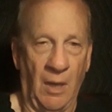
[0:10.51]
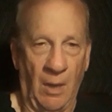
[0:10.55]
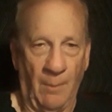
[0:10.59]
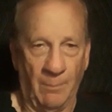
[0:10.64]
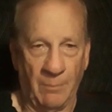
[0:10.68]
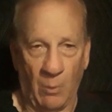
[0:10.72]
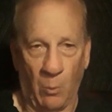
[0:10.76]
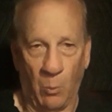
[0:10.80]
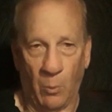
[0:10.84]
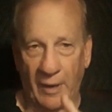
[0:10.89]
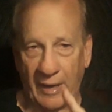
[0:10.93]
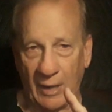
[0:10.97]

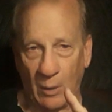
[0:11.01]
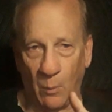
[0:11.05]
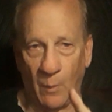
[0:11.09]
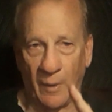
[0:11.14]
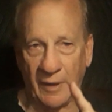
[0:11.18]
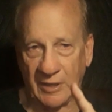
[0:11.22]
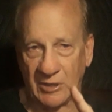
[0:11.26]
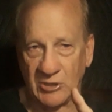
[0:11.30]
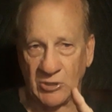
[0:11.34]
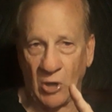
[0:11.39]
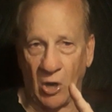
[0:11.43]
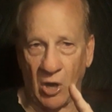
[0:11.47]
But what I want
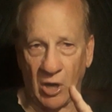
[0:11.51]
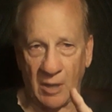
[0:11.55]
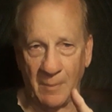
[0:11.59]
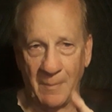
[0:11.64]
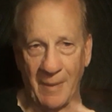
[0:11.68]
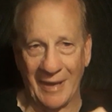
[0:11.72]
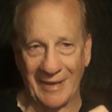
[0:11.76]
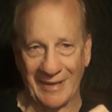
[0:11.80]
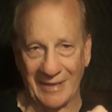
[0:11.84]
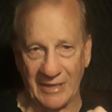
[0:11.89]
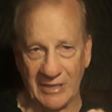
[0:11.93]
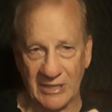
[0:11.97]
to talk
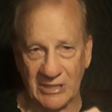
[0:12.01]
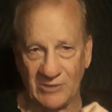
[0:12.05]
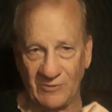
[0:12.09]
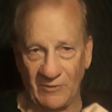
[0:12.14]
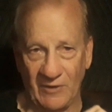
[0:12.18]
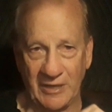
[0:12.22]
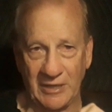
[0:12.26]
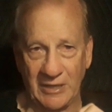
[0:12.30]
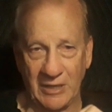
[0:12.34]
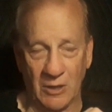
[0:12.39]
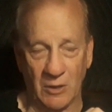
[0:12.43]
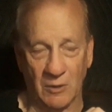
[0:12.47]
about in this
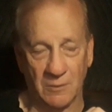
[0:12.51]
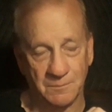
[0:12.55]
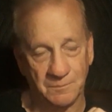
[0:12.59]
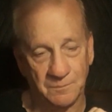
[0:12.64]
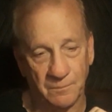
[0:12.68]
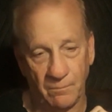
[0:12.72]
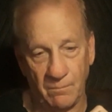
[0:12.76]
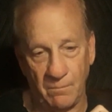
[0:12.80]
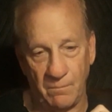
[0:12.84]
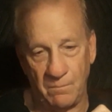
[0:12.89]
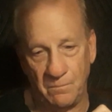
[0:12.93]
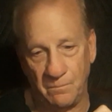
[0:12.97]
video
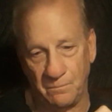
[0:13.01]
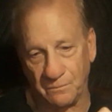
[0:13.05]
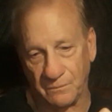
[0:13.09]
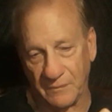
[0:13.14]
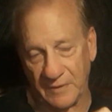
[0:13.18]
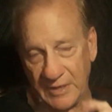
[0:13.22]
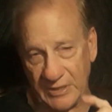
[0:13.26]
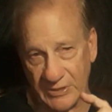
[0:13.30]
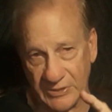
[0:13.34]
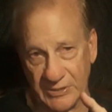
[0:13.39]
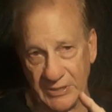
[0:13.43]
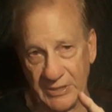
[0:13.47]

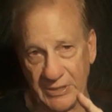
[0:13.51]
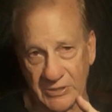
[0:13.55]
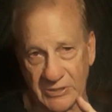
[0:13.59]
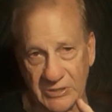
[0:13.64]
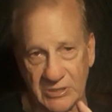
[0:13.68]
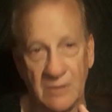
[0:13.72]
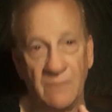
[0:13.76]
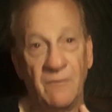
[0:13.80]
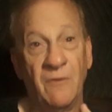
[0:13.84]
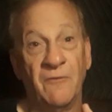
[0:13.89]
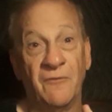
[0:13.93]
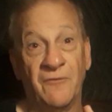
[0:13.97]
is
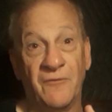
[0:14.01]
this.